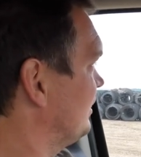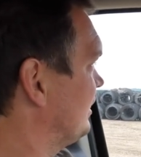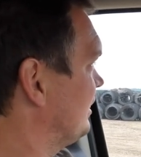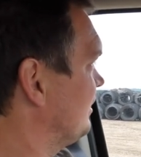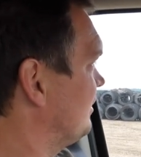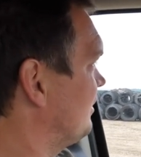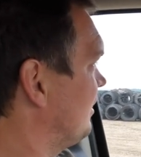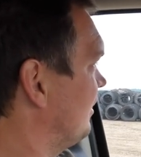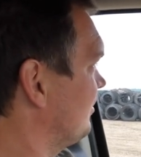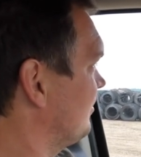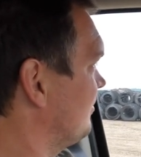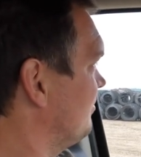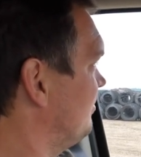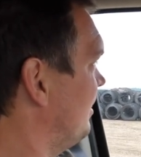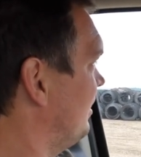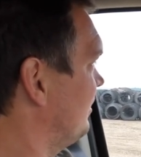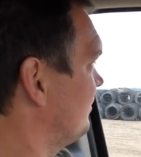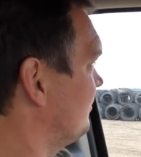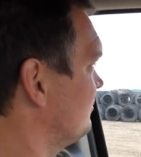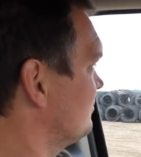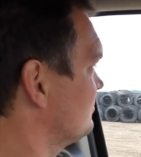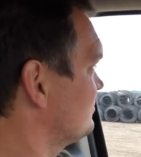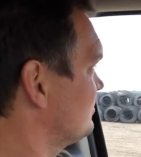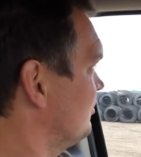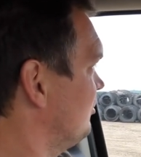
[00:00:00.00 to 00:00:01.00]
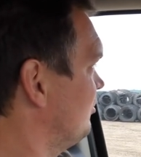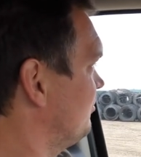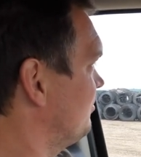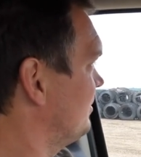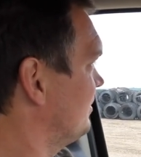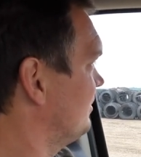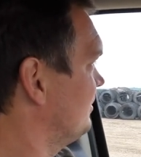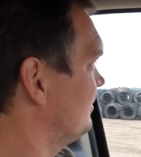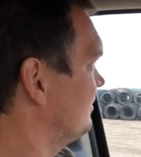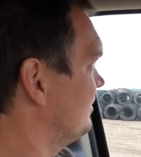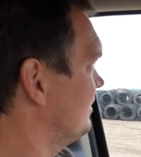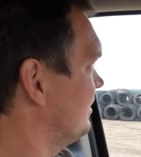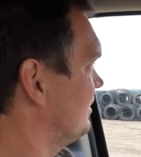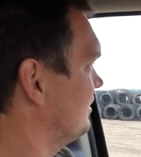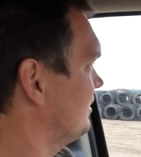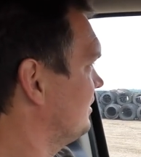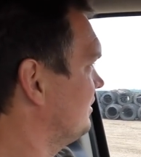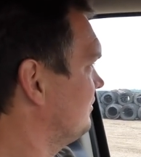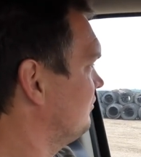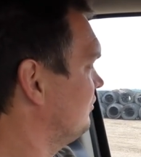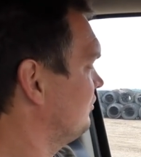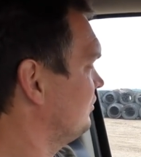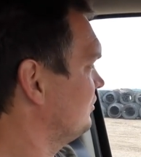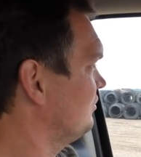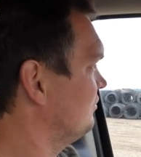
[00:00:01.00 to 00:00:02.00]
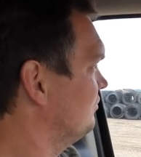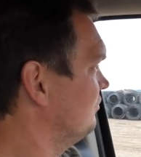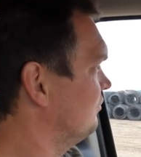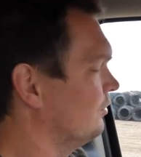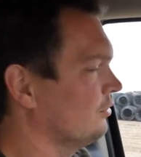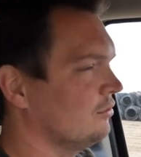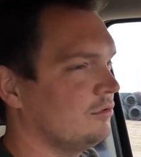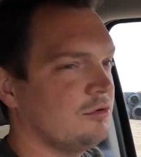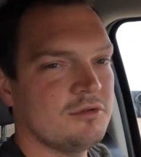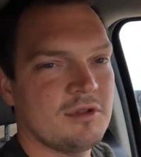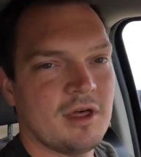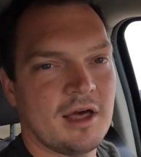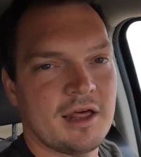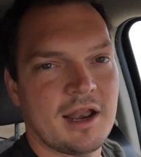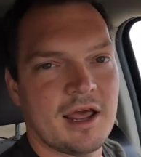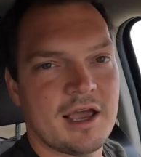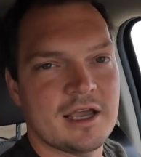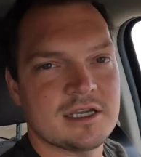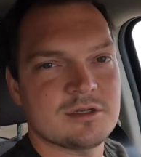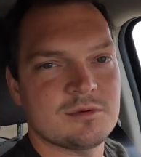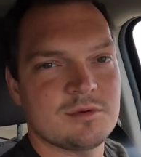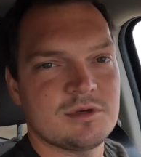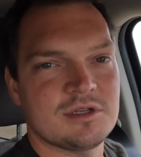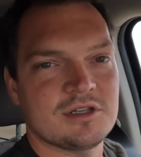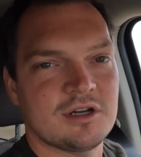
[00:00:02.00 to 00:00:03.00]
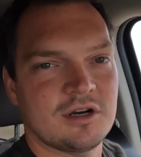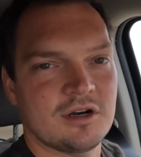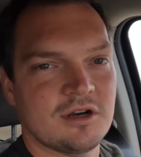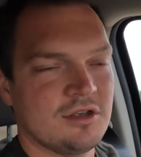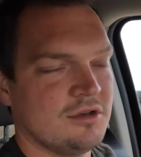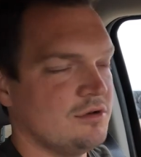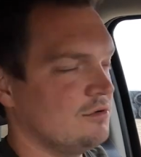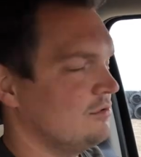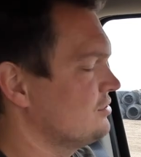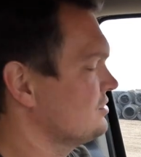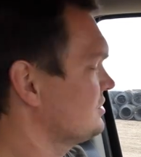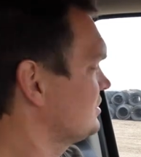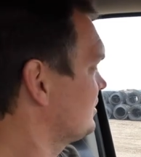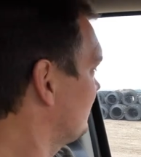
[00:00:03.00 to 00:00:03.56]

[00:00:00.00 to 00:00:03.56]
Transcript: can cut the bundles open. We'll do that as we start using